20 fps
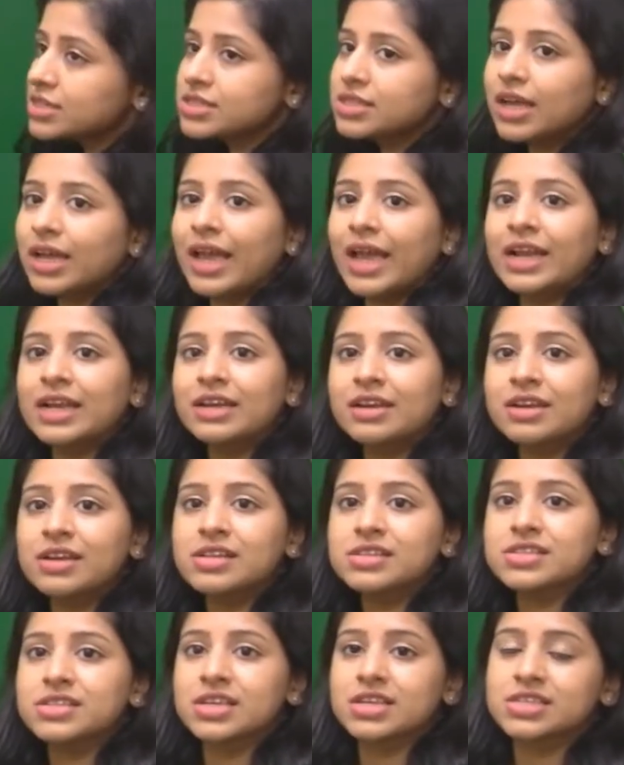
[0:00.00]
the
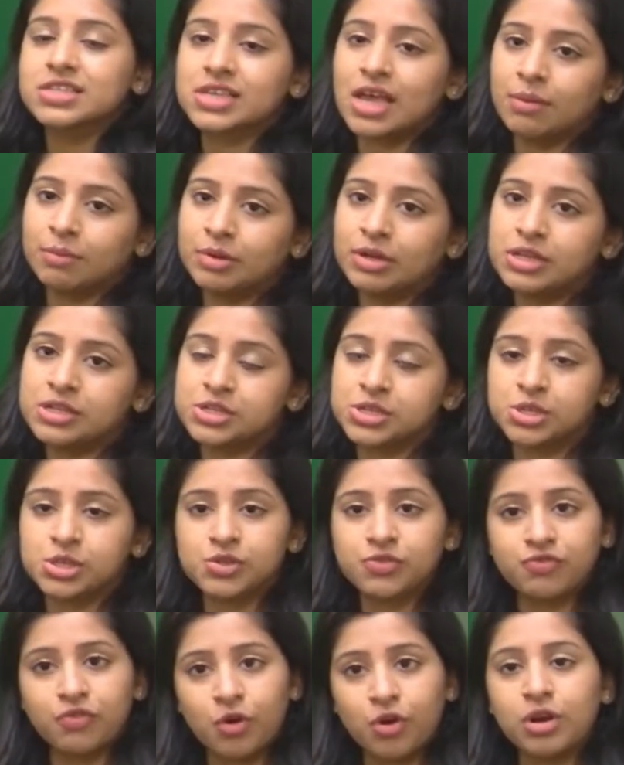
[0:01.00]
entrance examinations
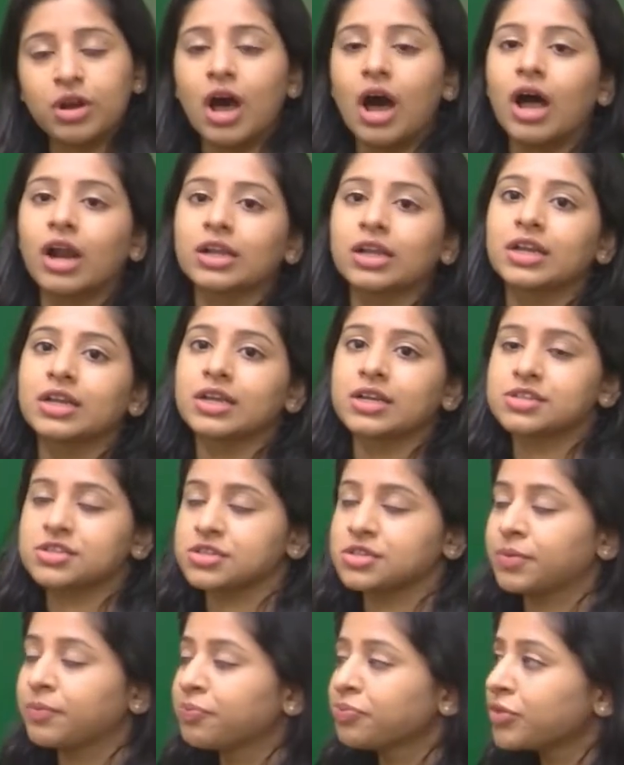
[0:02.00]
for
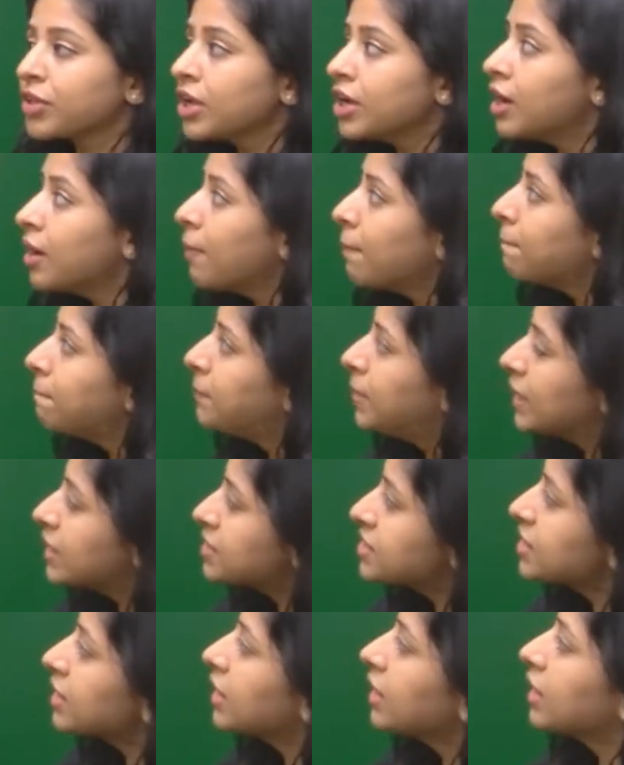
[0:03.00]
architecture.
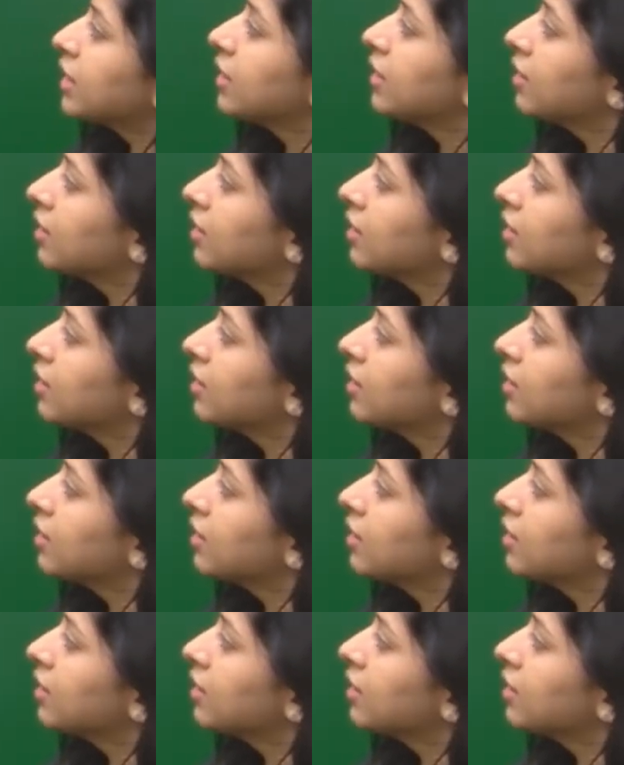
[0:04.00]
Basically,